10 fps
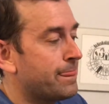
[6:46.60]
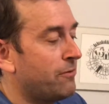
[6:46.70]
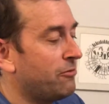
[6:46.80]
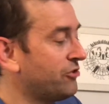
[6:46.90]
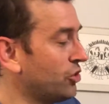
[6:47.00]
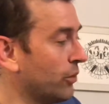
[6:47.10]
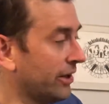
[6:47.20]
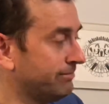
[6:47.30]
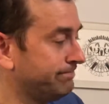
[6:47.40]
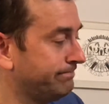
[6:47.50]

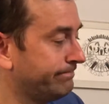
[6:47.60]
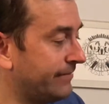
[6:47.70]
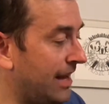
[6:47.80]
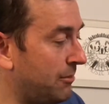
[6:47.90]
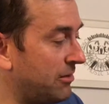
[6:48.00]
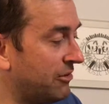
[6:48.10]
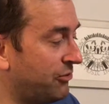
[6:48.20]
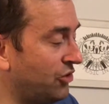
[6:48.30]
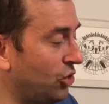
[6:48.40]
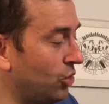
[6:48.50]
fewer. How many
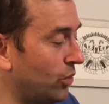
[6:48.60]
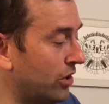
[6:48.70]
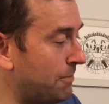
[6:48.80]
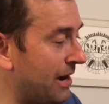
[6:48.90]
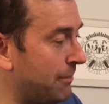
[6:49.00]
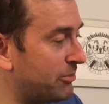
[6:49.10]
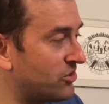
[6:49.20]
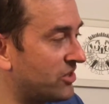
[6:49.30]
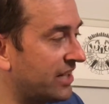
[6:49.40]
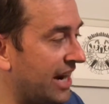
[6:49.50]
fewer peppers
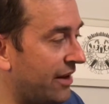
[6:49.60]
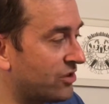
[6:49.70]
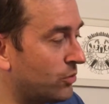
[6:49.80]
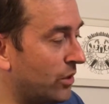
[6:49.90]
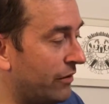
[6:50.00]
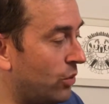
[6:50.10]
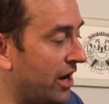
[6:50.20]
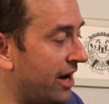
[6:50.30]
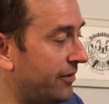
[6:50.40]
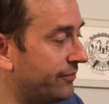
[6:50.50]
than carrots do we have?
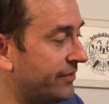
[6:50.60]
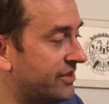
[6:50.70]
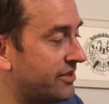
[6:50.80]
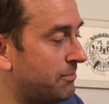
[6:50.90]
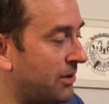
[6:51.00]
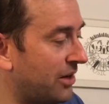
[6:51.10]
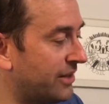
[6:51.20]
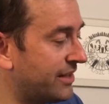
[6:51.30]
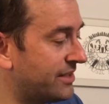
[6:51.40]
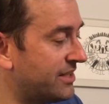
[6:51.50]
Well, this is the part
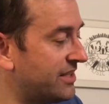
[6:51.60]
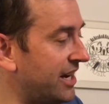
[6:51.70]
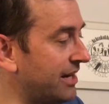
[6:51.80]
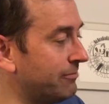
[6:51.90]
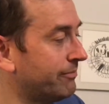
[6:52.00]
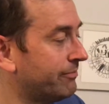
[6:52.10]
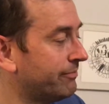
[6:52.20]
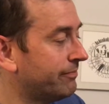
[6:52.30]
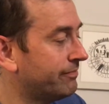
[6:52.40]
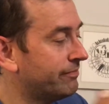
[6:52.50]
that's the same.
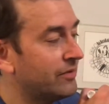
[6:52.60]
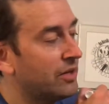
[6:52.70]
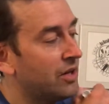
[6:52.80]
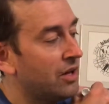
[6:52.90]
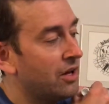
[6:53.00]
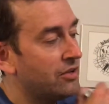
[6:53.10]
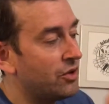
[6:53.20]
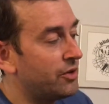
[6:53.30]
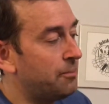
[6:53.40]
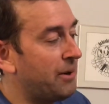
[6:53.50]

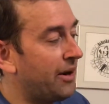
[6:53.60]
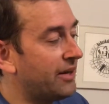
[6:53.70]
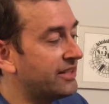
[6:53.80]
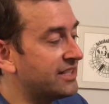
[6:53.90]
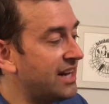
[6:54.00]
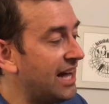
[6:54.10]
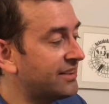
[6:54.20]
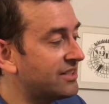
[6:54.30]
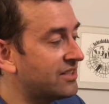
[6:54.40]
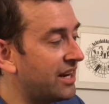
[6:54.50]
So the part that's not
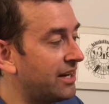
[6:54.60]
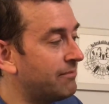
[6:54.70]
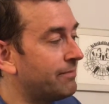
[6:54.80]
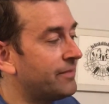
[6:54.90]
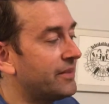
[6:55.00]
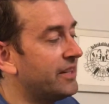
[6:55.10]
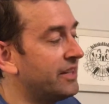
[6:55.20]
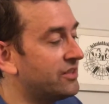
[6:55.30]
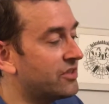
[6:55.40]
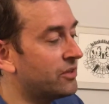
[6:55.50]
the same
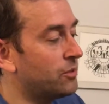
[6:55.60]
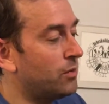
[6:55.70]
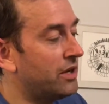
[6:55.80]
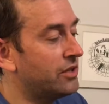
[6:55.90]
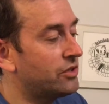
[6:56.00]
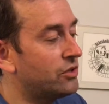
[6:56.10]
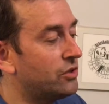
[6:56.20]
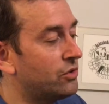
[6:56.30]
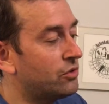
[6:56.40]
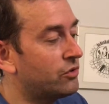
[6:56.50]
is the 1,
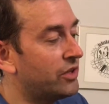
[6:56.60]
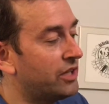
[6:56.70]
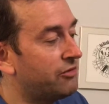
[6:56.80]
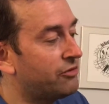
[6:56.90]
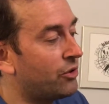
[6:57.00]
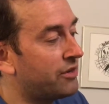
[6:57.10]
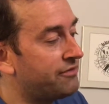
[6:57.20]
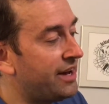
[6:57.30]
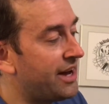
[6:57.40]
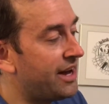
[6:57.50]
2, 3, 4,
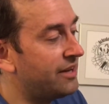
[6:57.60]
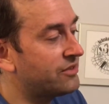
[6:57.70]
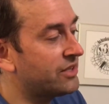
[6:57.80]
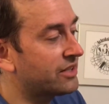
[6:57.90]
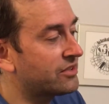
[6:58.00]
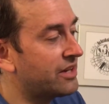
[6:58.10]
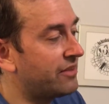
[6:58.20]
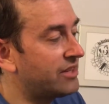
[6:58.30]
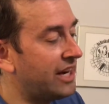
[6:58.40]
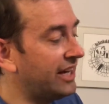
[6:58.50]
5, 6,
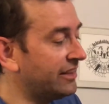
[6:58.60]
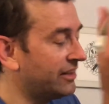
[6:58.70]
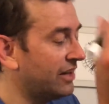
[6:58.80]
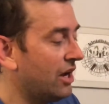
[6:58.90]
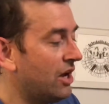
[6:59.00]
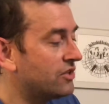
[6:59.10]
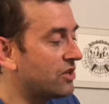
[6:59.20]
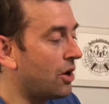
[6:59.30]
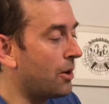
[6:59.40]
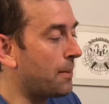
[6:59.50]
7, 8.
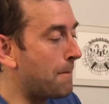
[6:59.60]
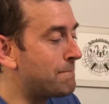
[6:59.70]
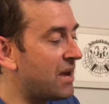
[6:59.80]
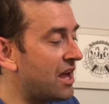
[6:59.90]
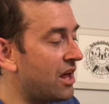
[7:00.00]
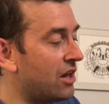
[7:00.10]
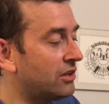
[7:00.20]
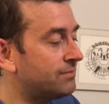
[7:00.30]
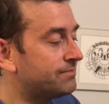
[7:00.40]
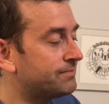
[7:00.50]
So Bill